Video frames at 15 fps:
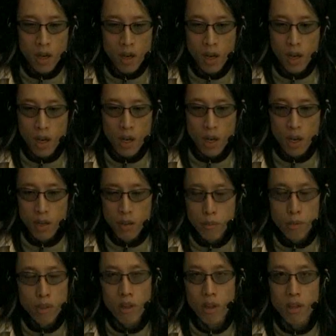Uh, I
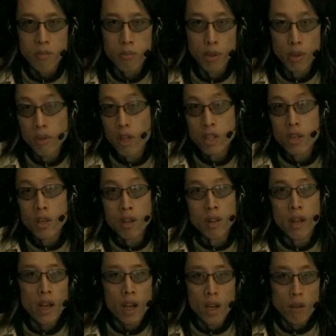don't begrudge, begrudge
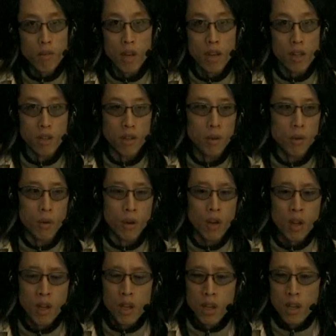her that. I don't call her a
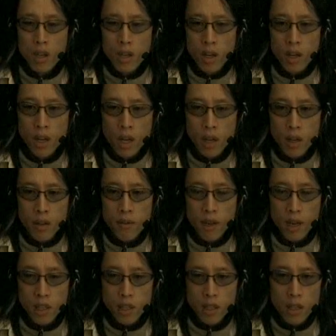whore. Uh, I,
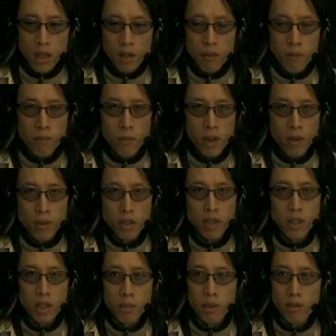in fact, I, I, I,
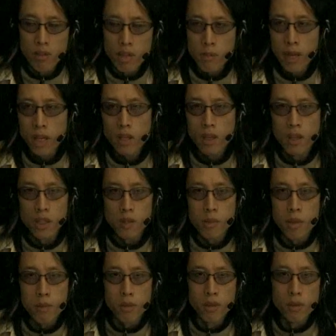very deeply respect all
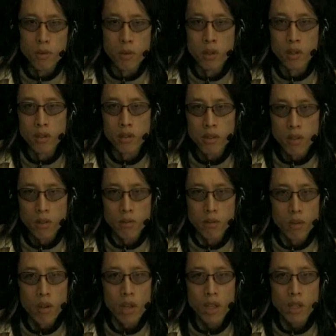these people who will, you
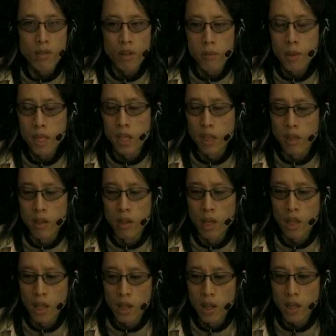know, do things for the money. You
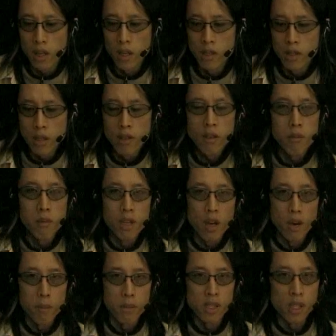know, I, I think they deserve to
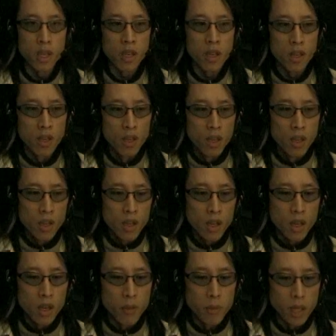be compensated
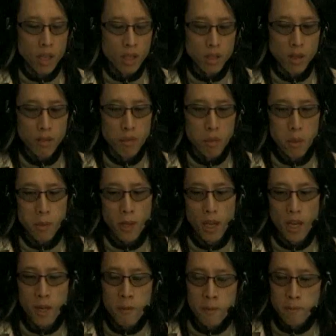um, they deserve to be
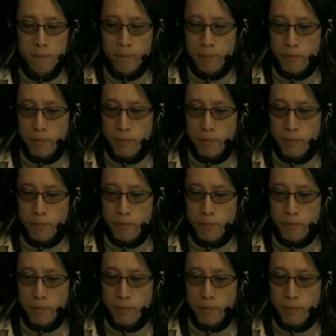paid.